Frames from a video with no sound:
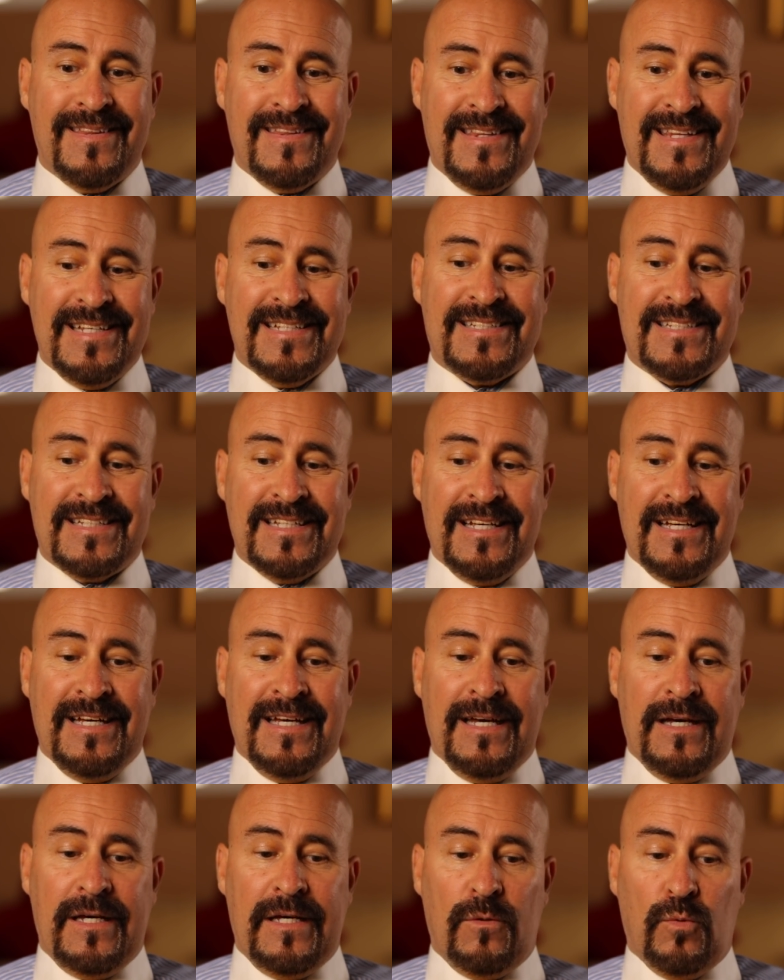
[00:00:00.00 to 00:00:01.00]
This
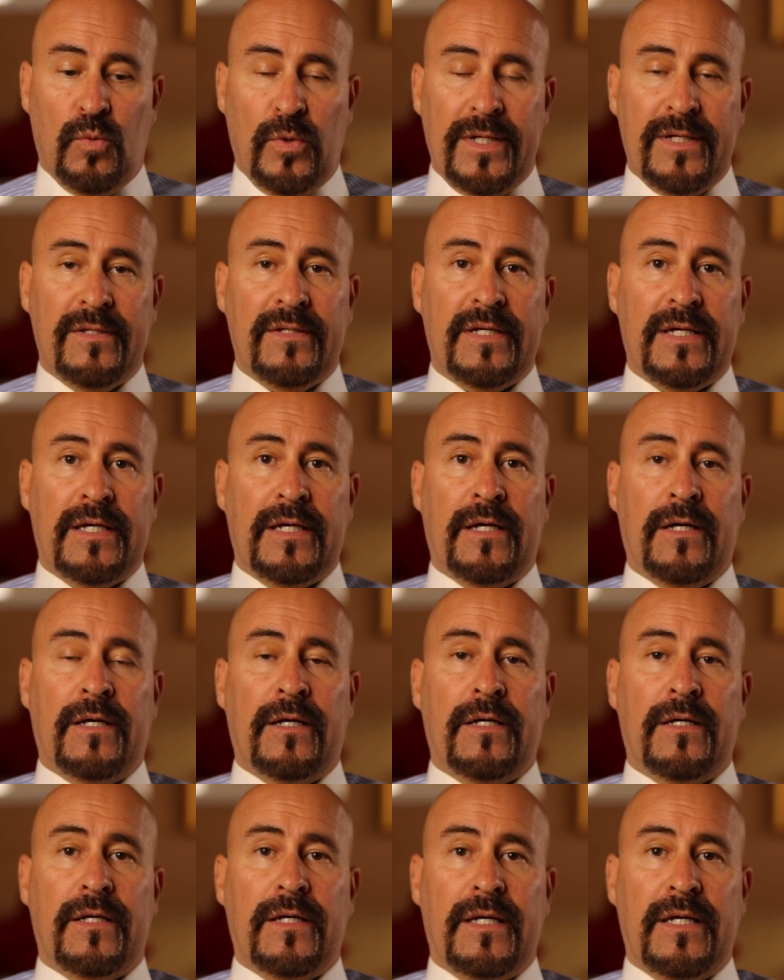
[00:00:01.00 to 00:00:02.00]
really
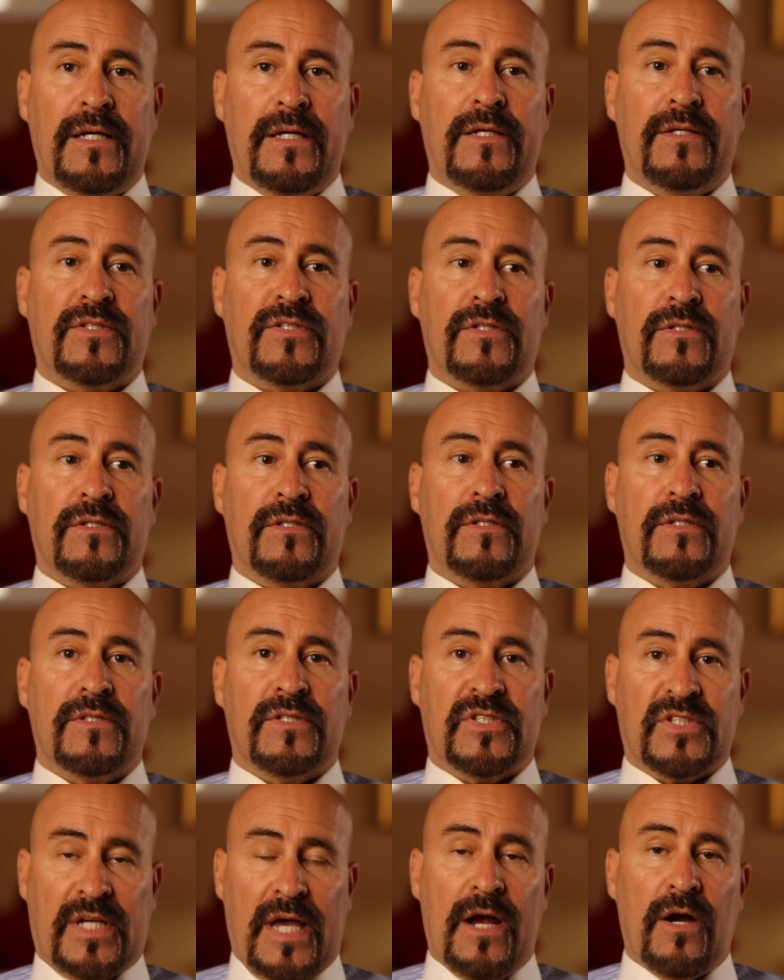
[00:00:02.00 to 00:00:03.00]
is
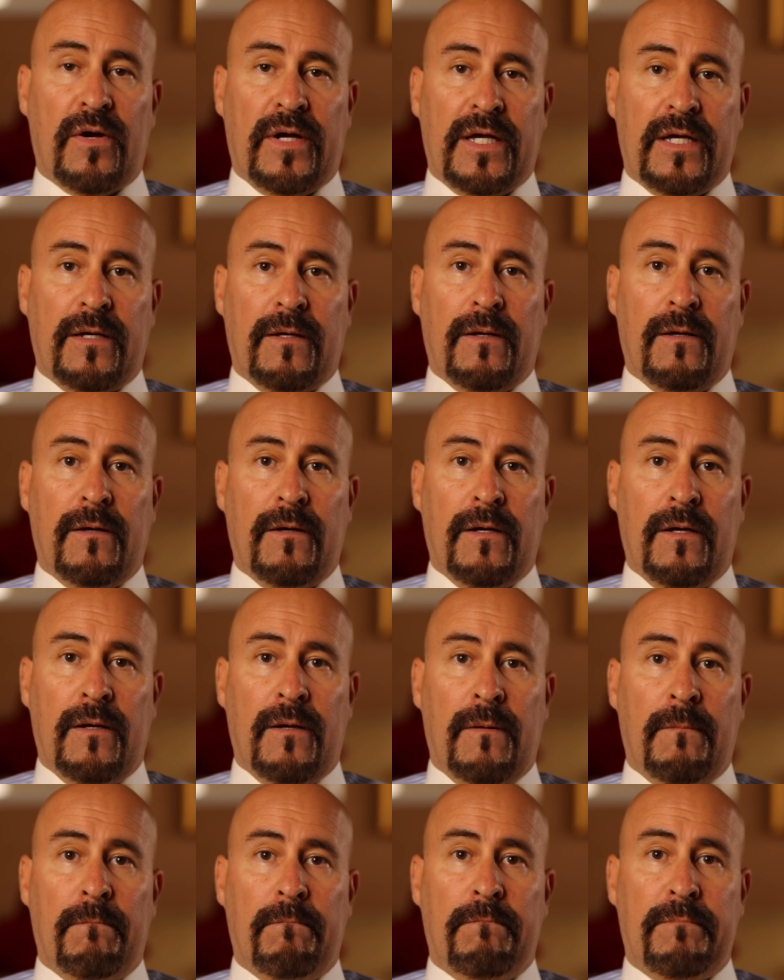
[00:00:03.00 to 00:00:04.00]
scary
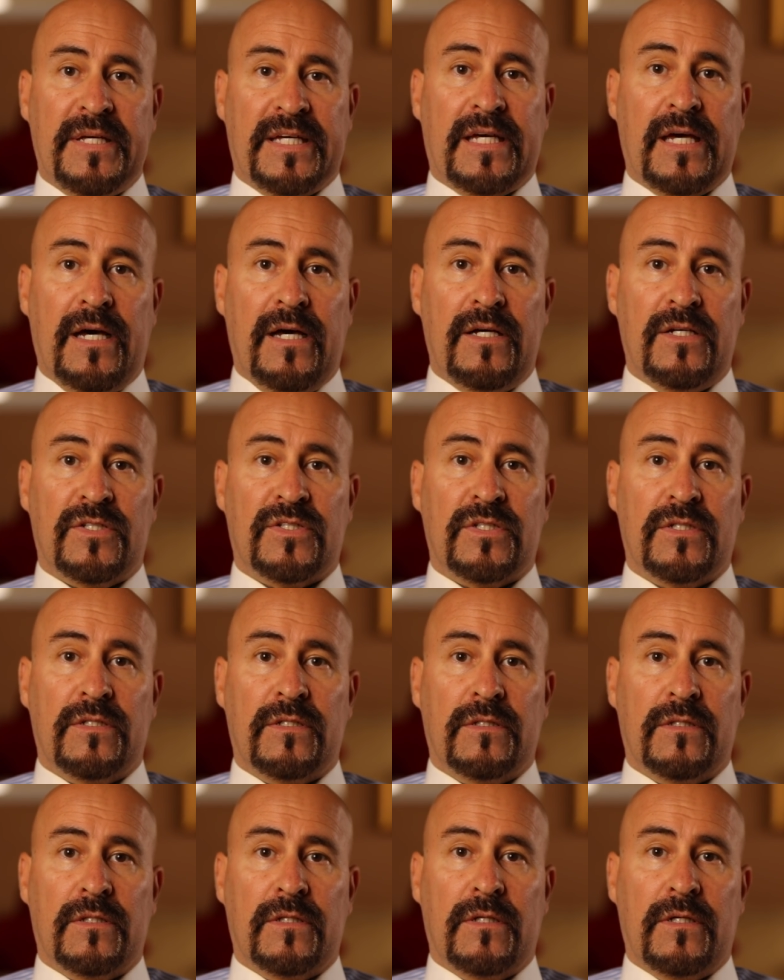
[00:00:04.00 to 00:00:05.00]
because
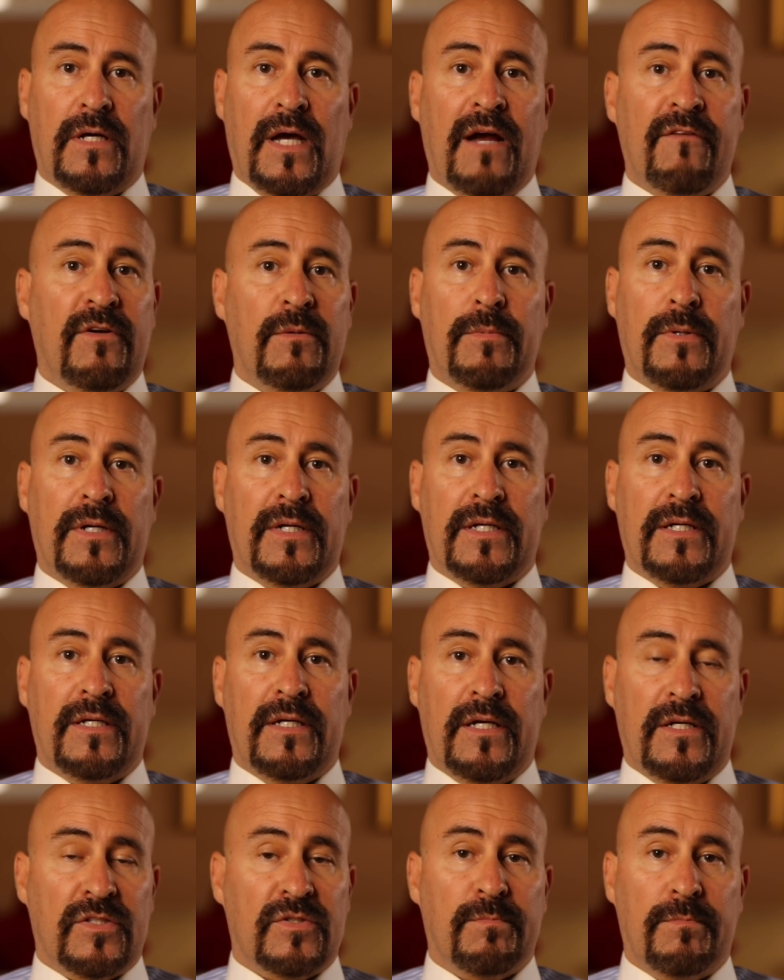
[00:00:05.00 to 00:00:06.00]
everybody
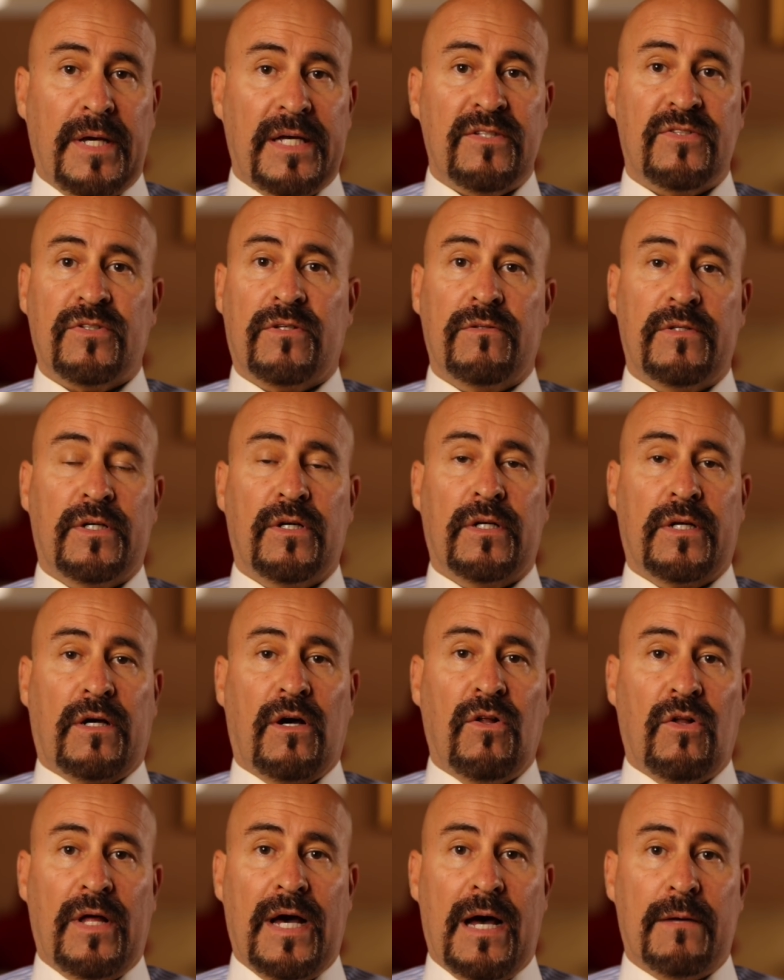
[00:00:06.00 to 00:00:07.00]
is basically going to
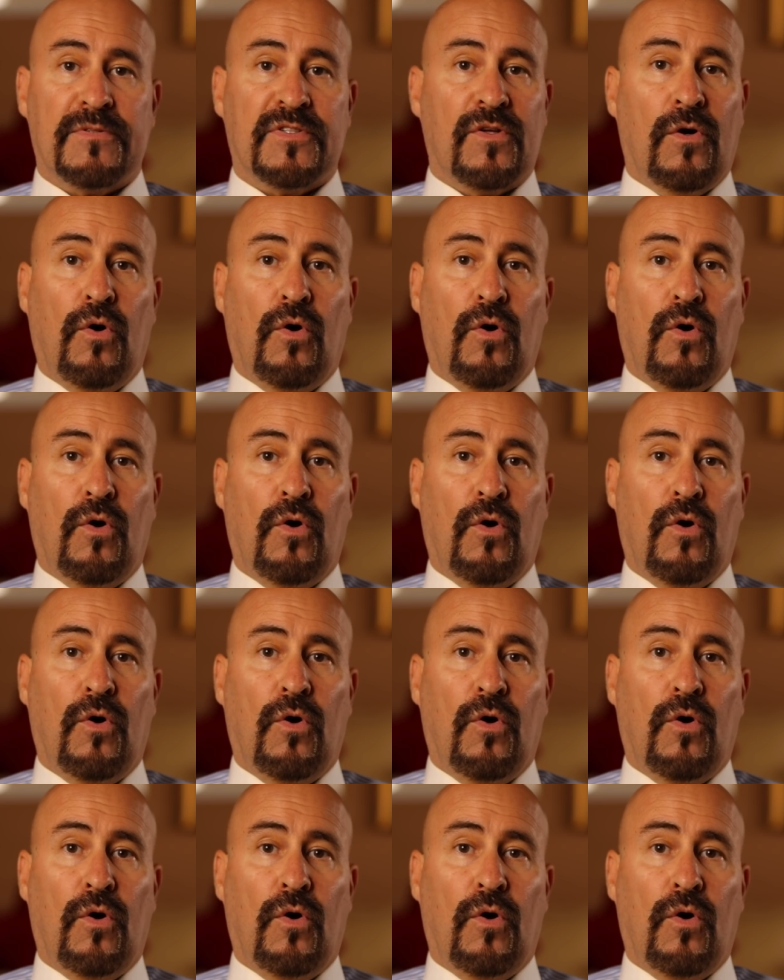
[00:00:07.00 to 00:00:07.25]
collapse.